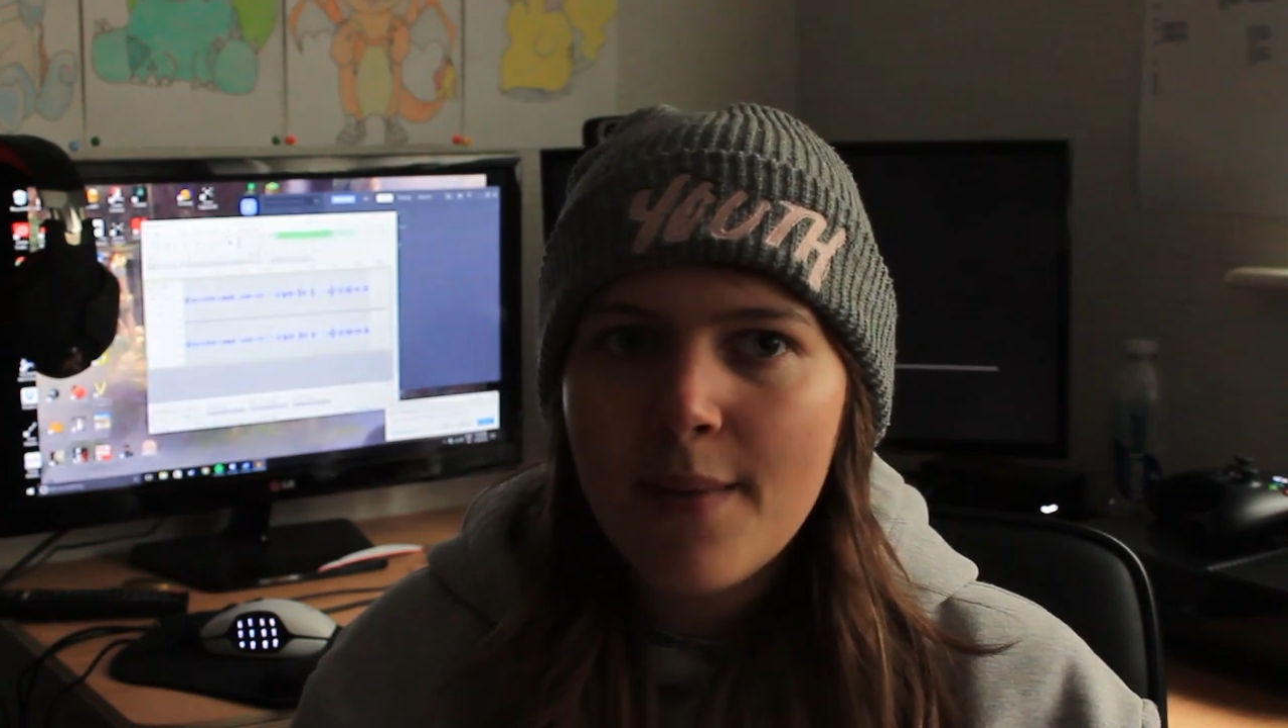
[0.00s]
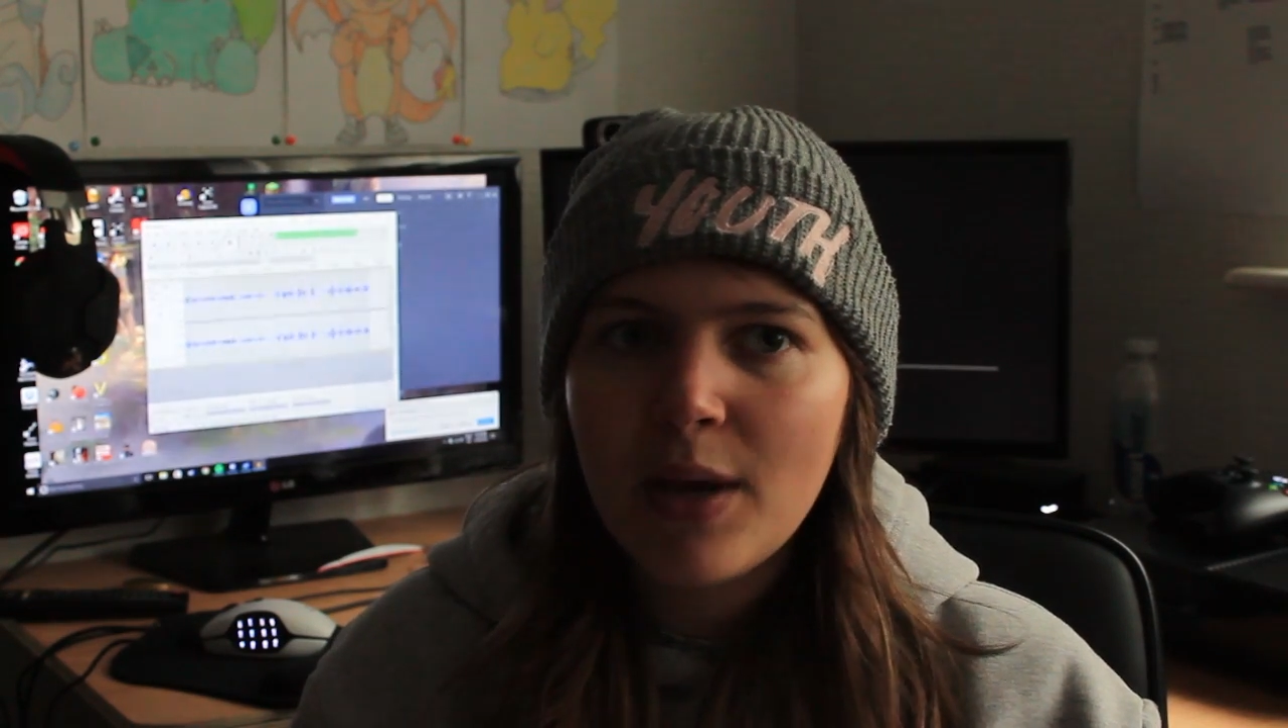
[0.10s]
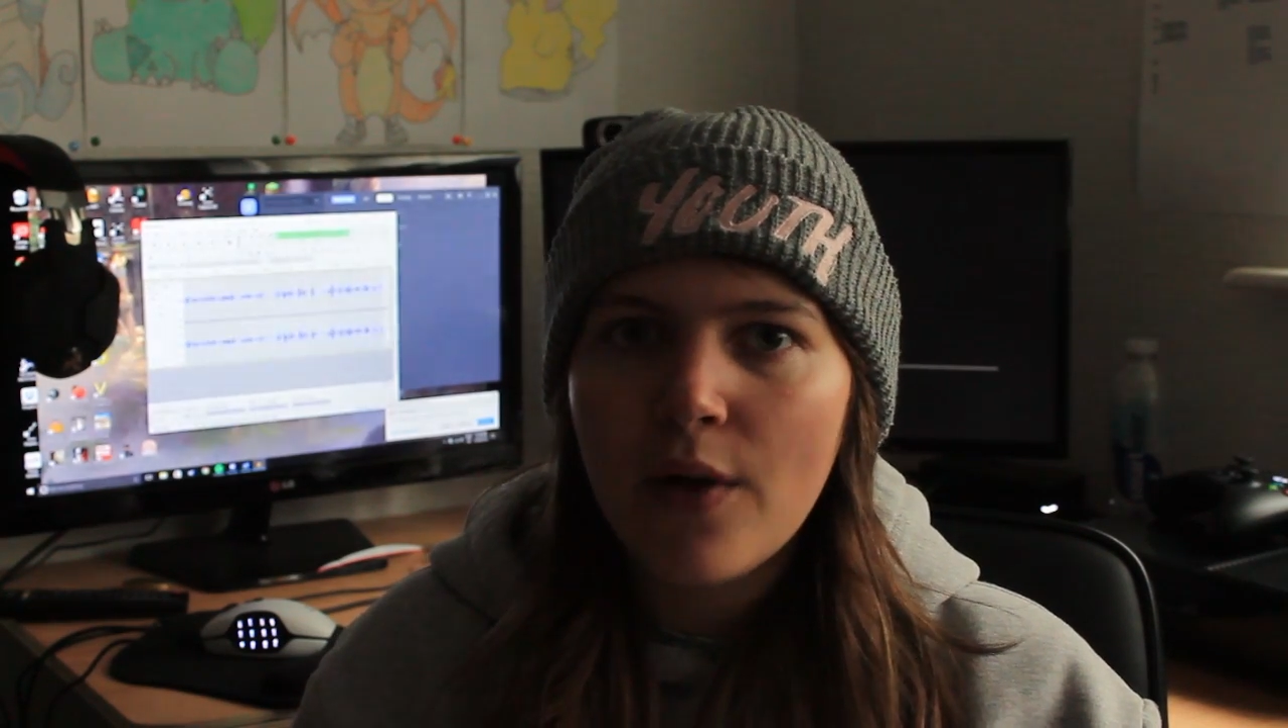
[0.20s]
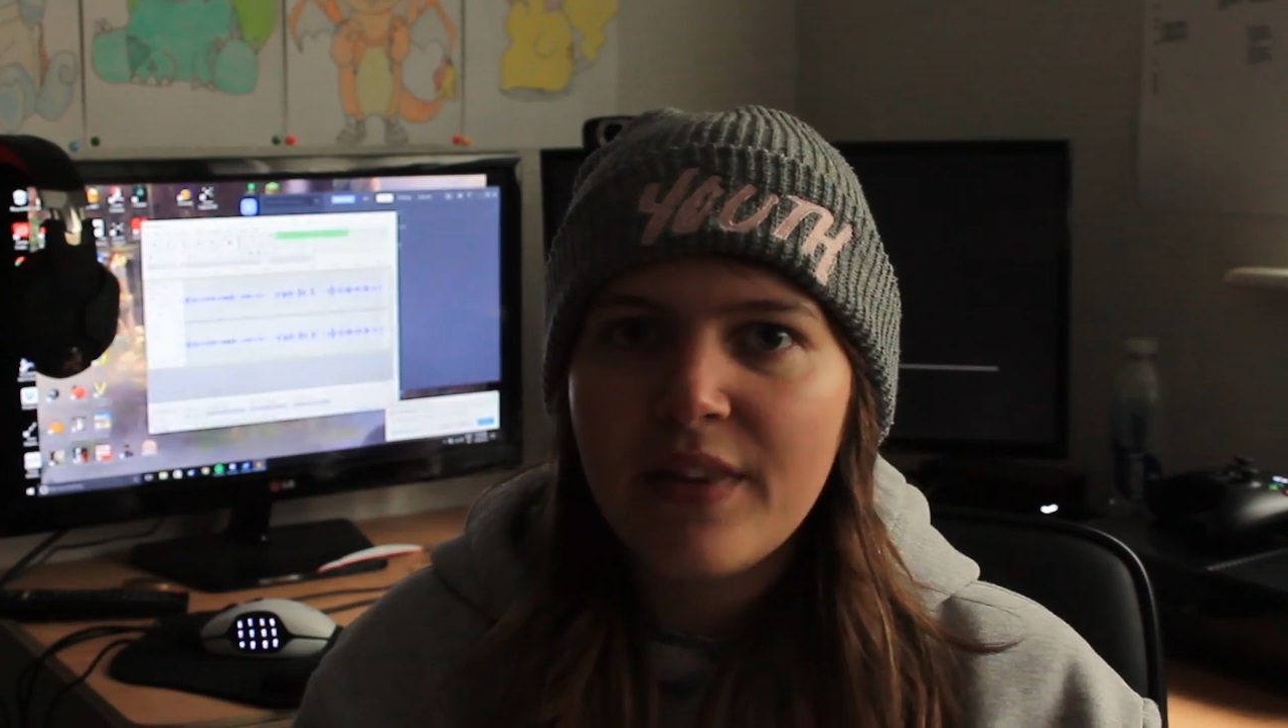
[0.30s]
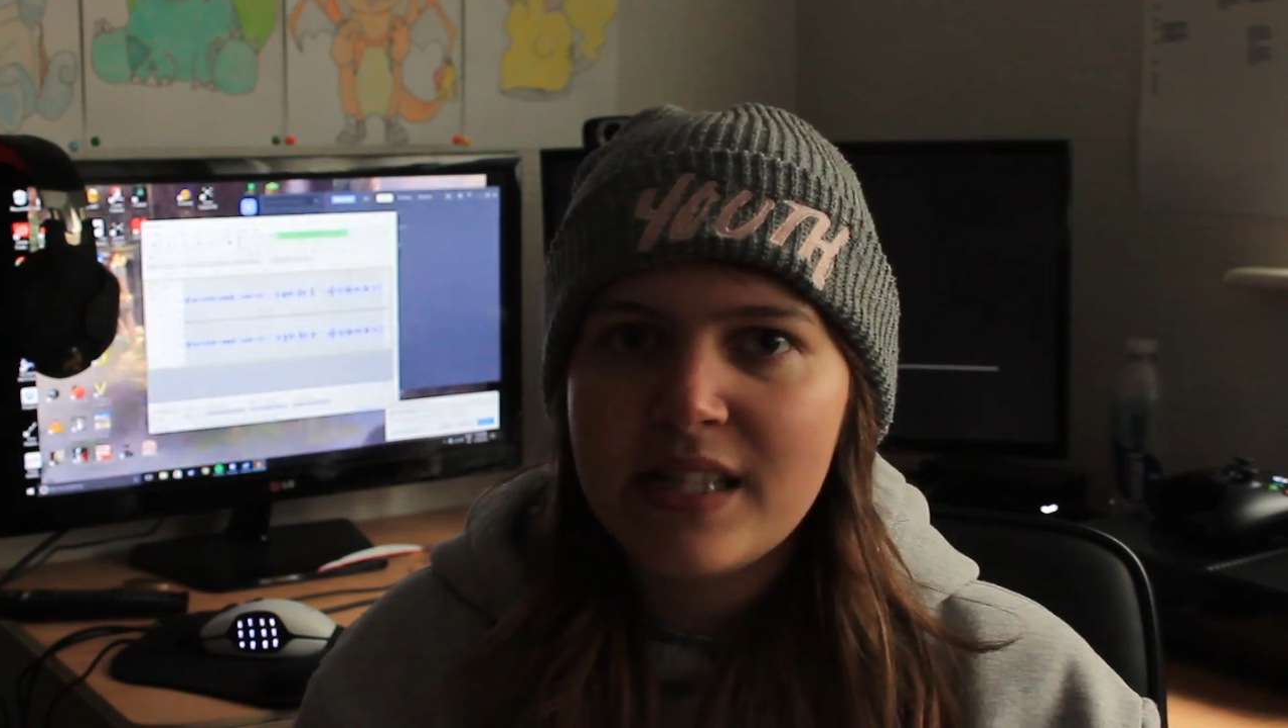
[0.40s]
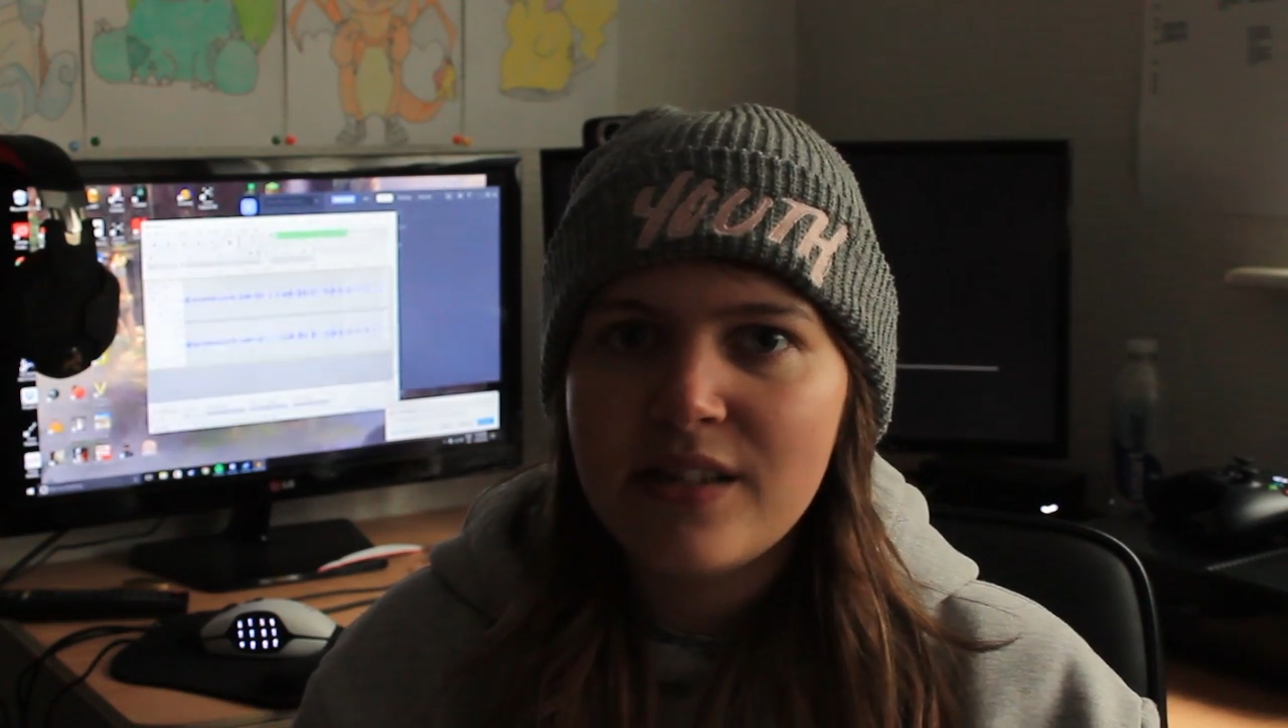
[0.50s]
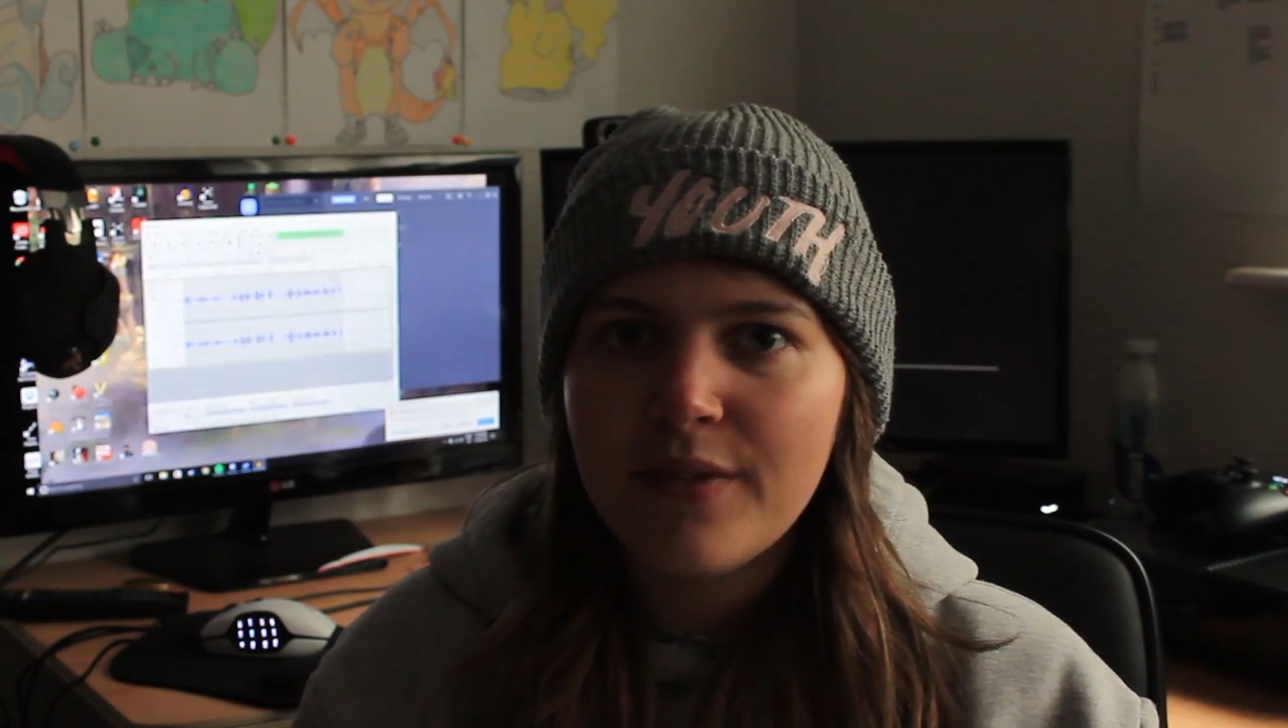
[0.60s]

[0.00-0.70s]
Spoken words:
gaming on this